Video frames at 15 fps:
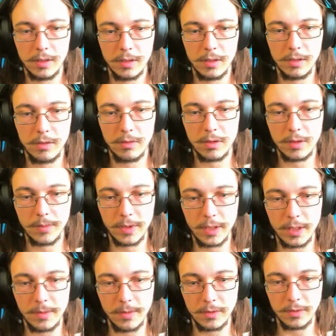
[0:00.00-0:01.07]
Now don't
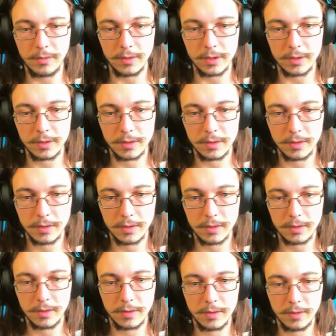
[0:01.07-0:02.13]
complain about torches.
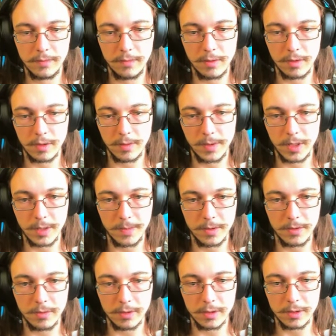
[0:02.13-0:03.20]
If you're not gonna pick up your
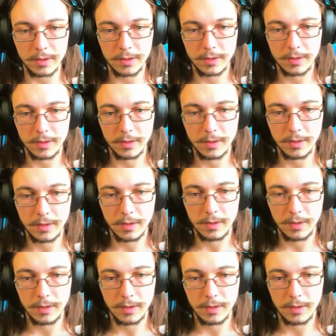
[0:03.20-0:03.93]
torches. torches.